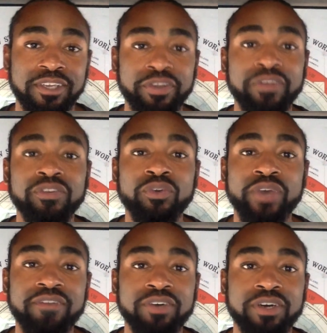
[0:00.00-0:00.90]
if any of you
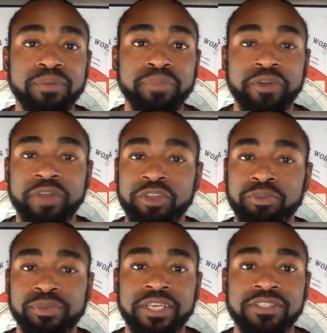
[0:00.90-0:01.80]
have a better
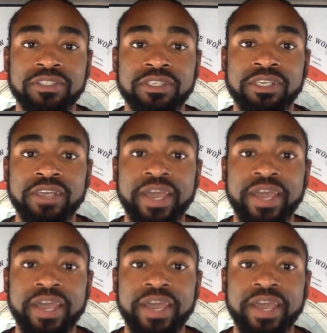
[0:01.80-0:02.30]
explanation than